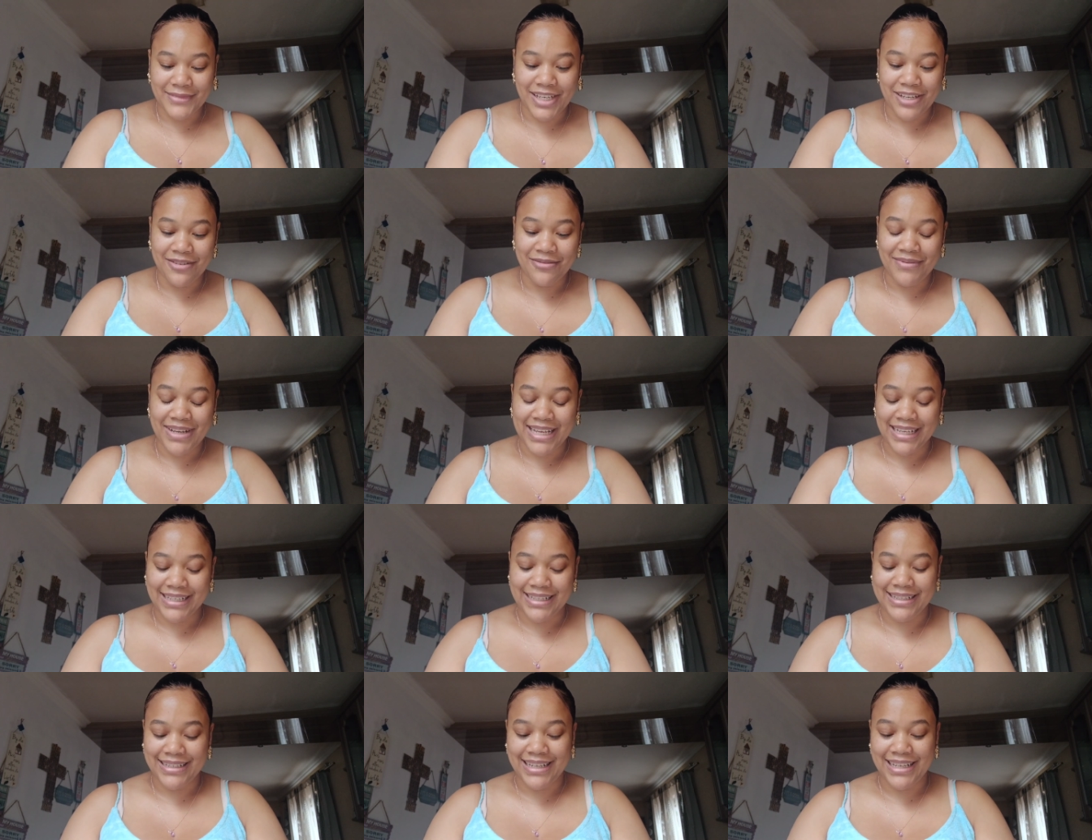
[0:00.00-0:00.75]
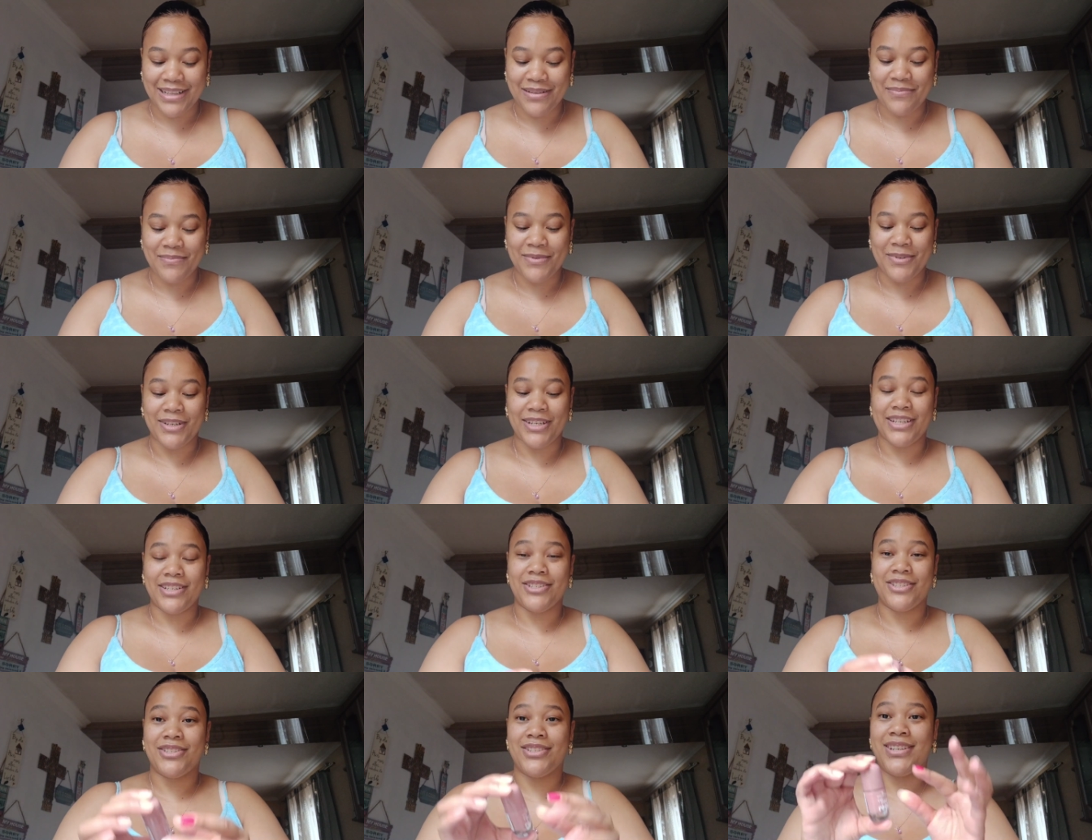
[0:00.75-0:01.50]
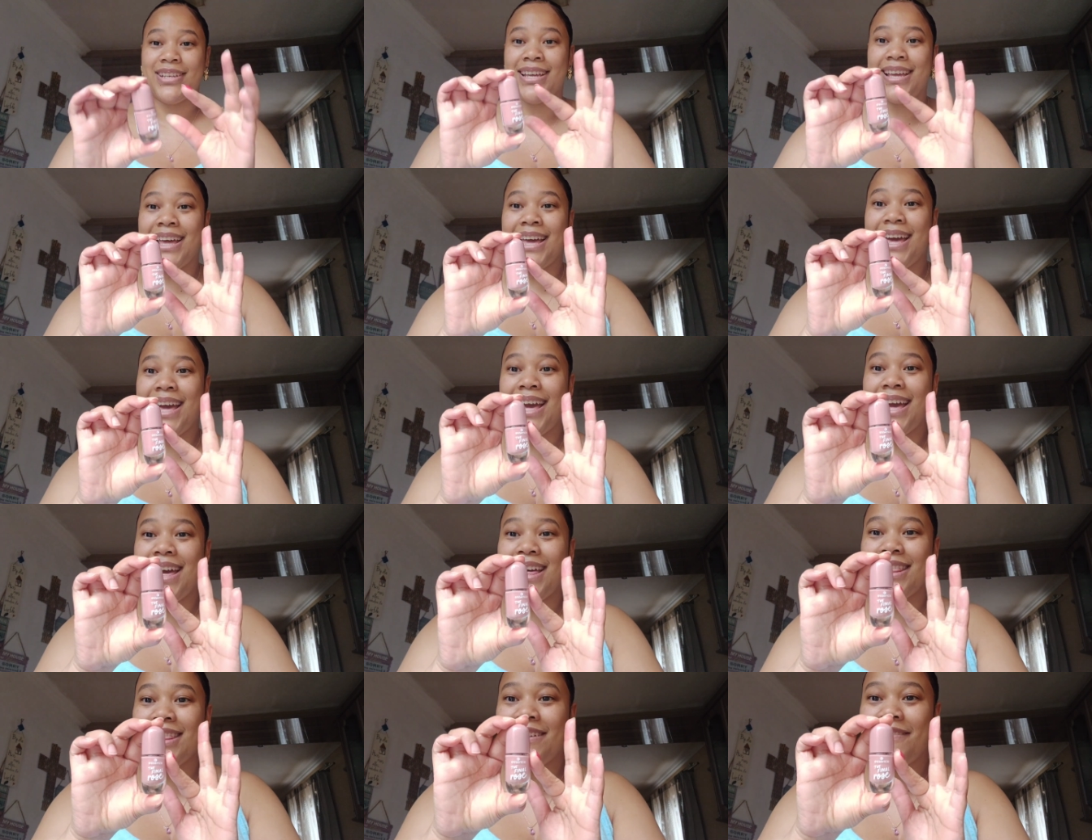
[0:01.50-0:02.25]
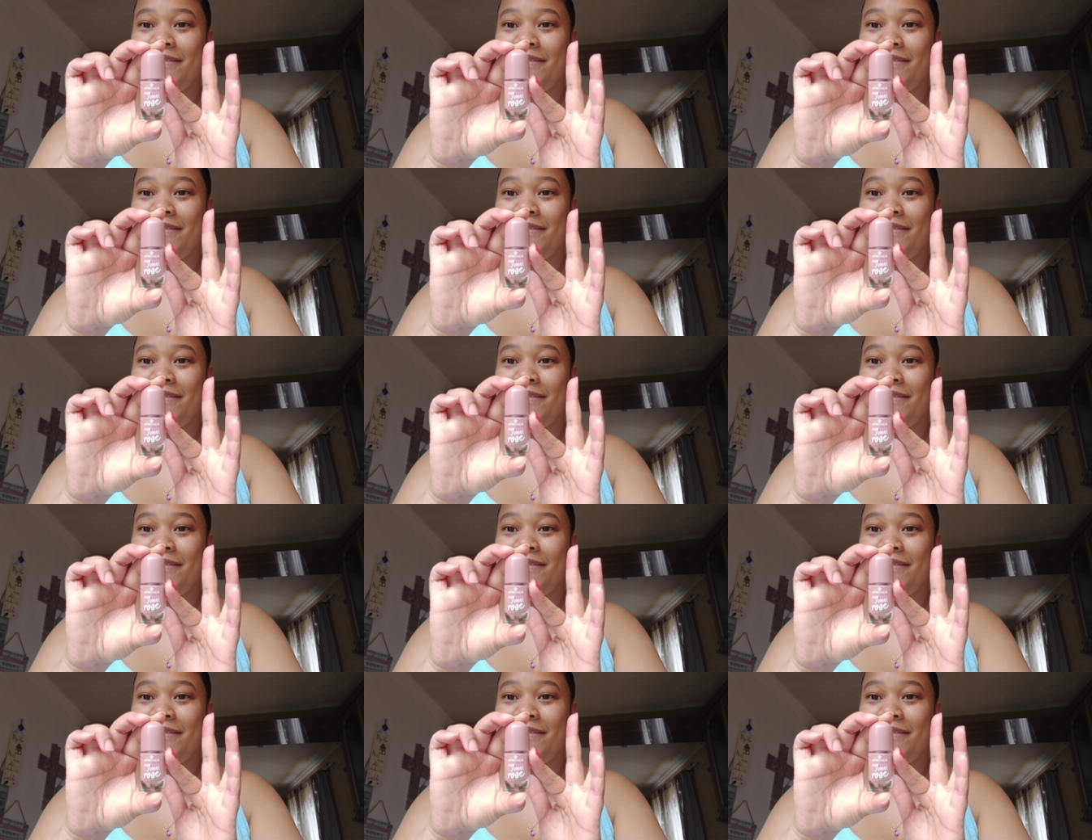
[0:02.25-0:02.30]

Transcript: oh my nail polish, the